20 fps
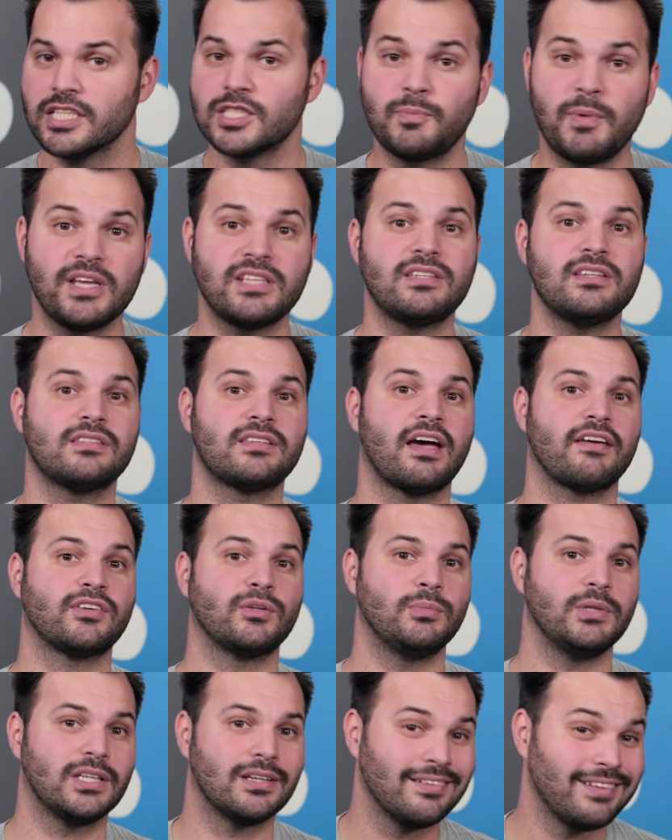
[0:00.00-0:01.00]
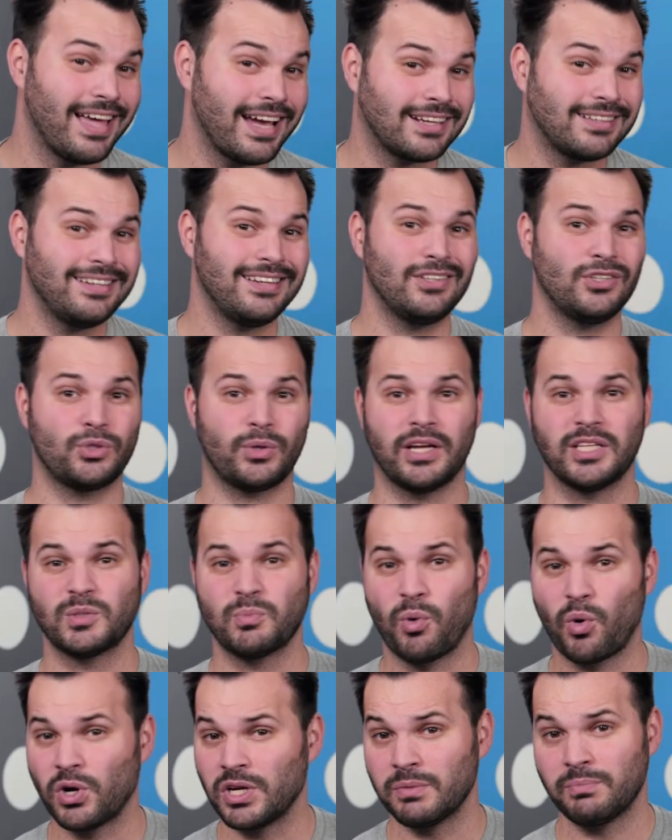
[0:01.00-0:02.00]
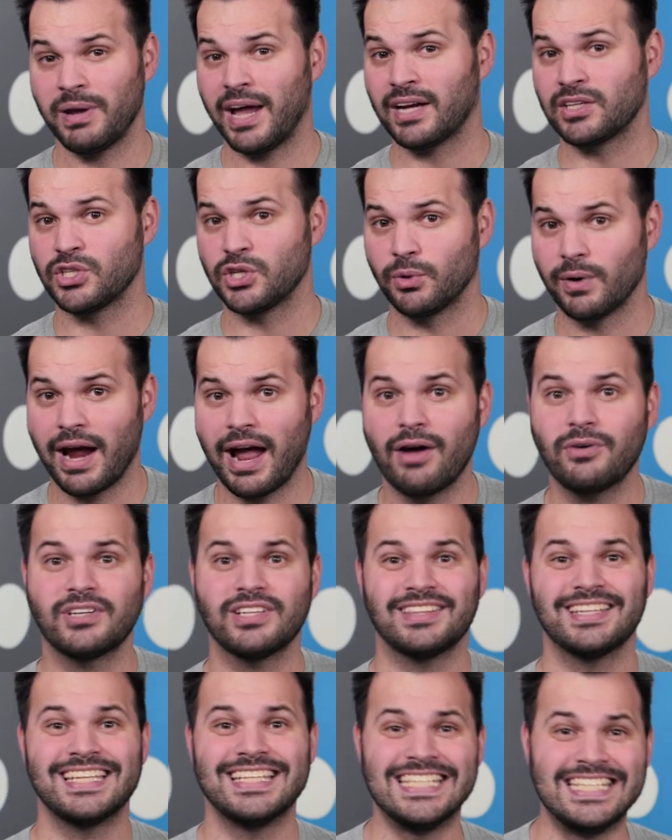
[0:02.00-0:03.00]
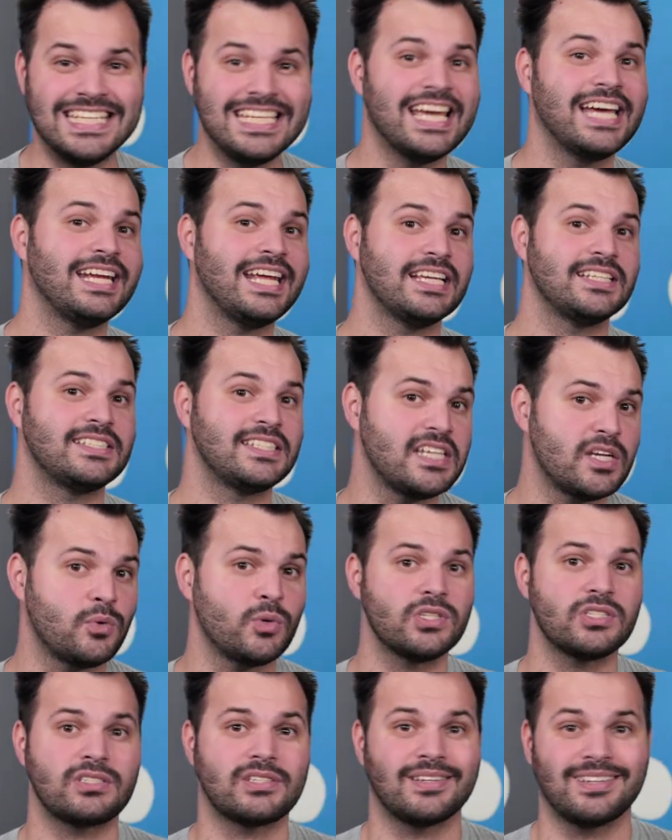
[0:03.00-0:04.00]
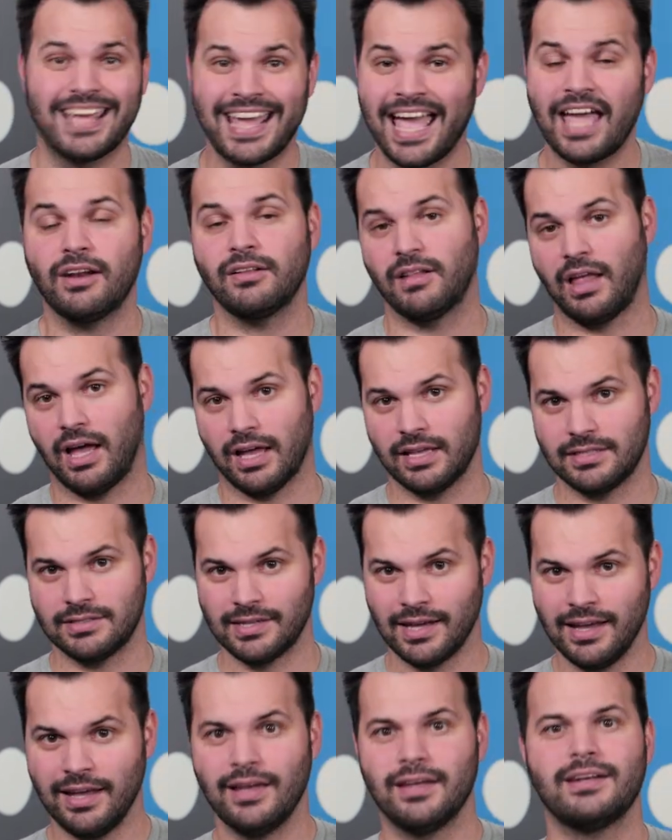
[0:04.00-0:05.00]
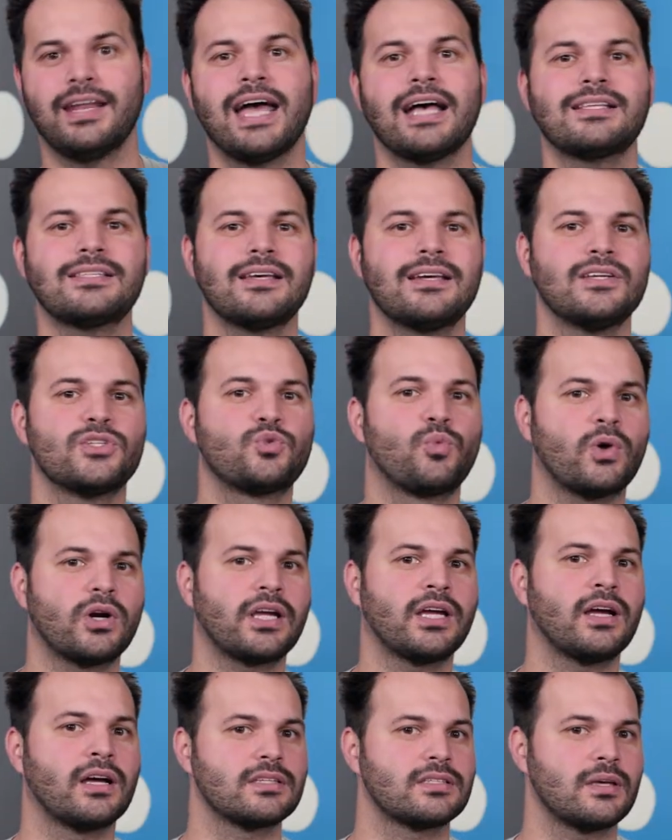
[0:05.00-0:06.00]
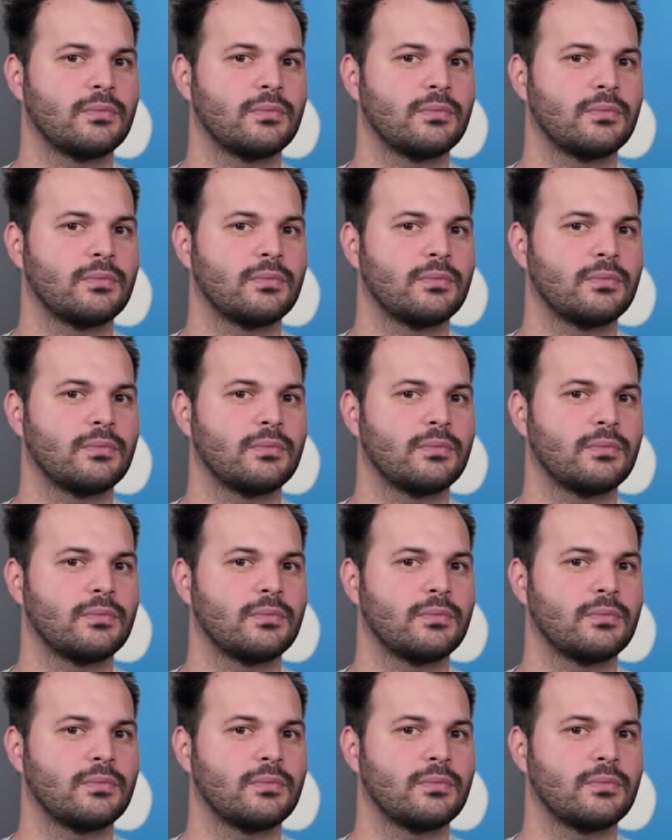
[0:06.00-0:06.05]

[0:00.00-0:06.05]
Species have to be collected, transported back to ground, and then DNA sequenced and analyzed. NASA is working on